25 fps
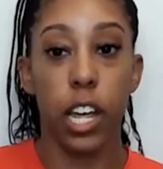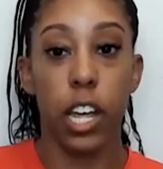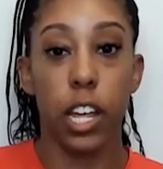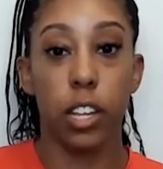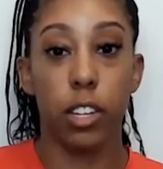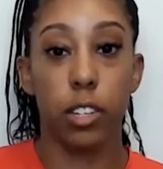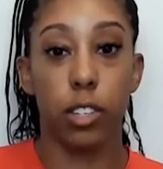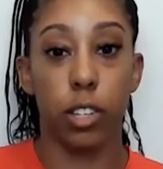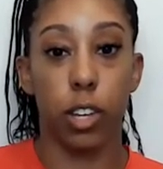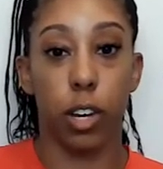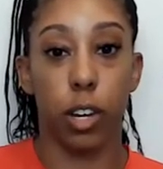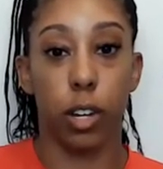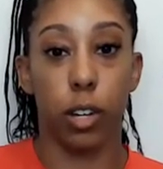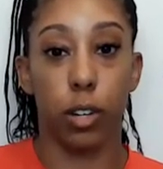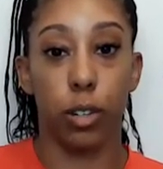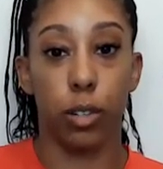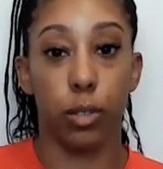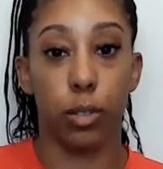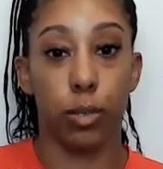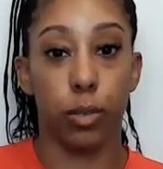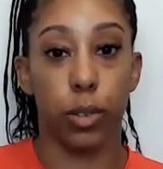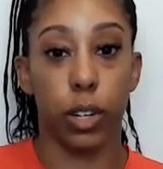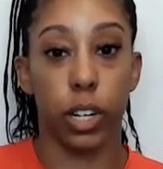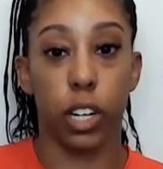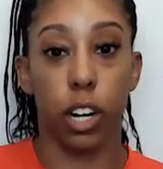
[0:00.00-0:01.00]
So
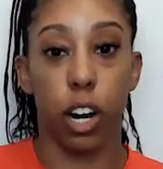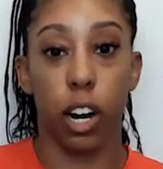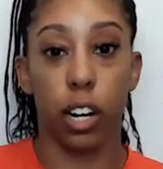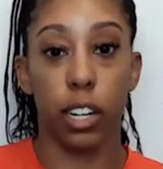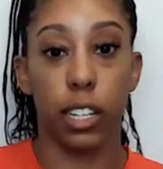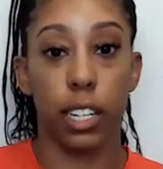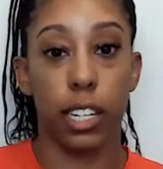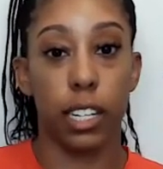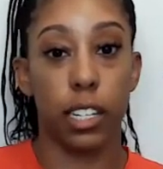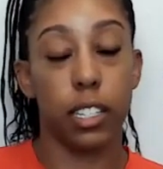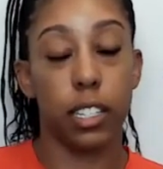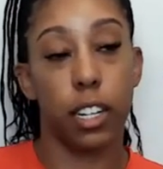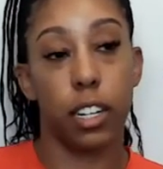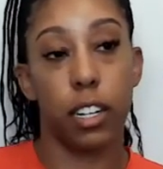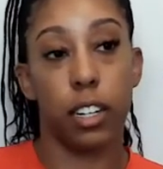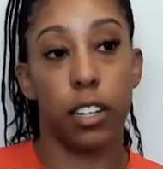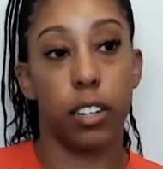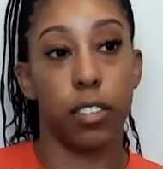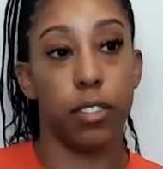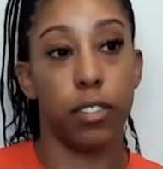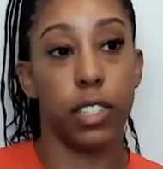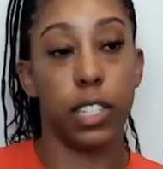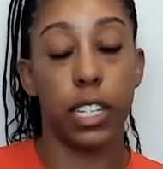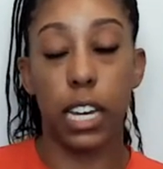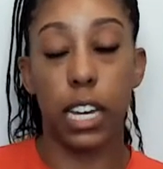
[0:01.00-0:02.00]
regardless of
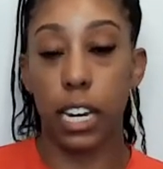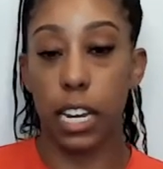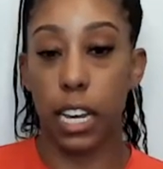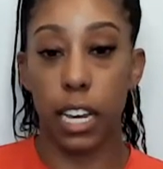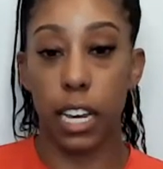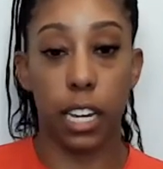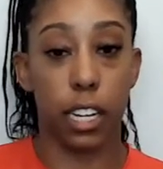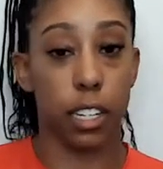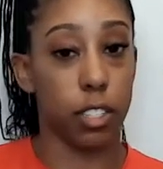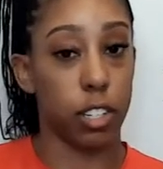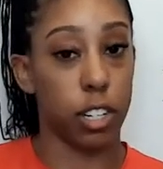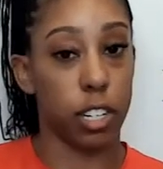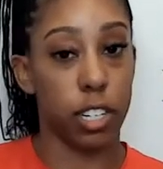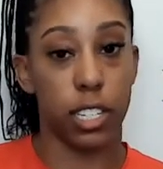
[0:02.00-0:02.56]
seedings or